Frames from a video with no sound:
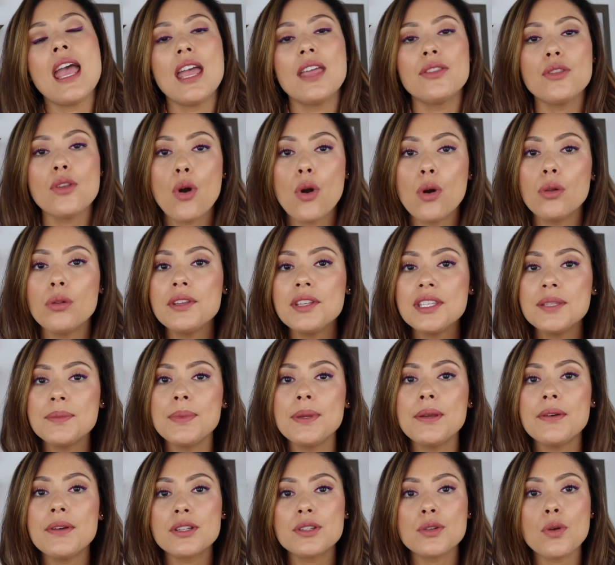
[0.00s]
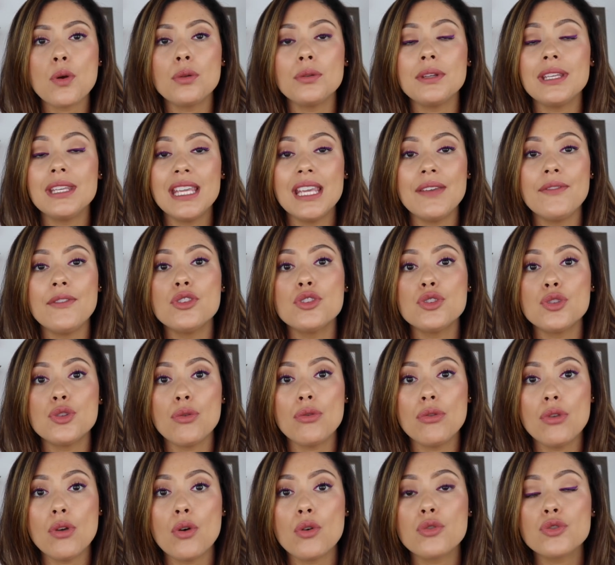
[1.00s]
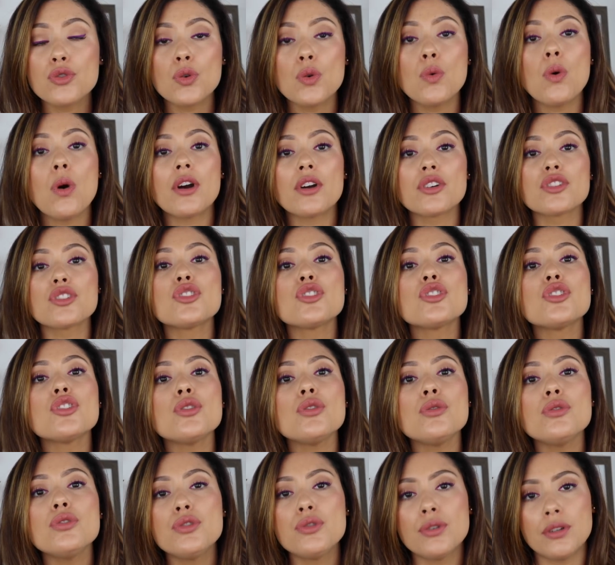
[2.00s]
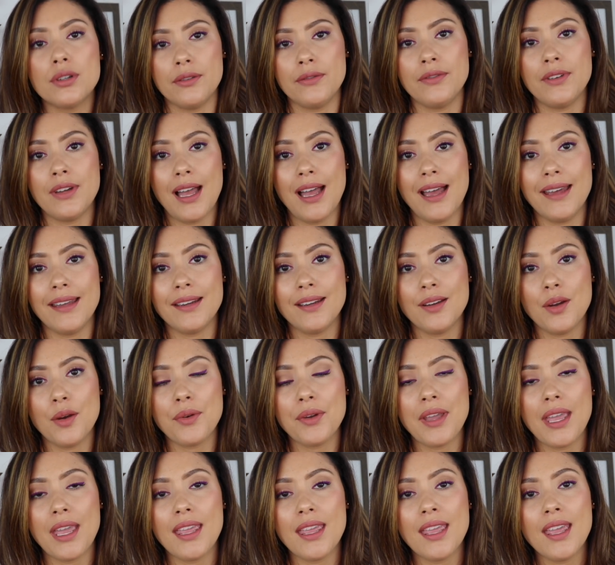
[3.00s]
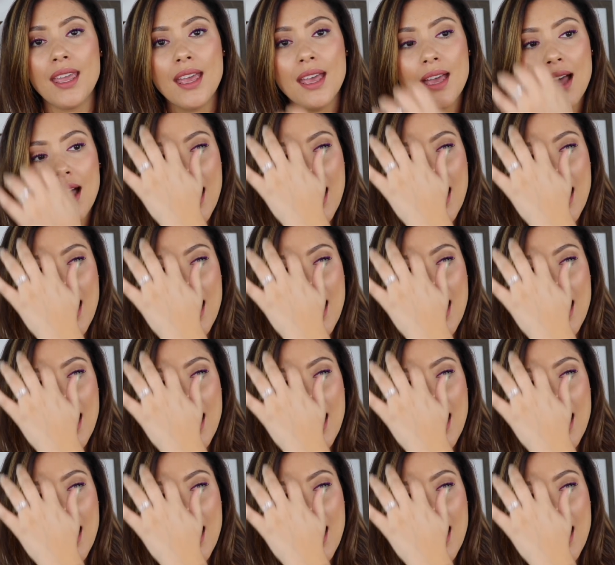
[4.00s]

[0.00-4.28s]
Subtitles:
And the Holy Spirit is only given to those who are children of God, okay?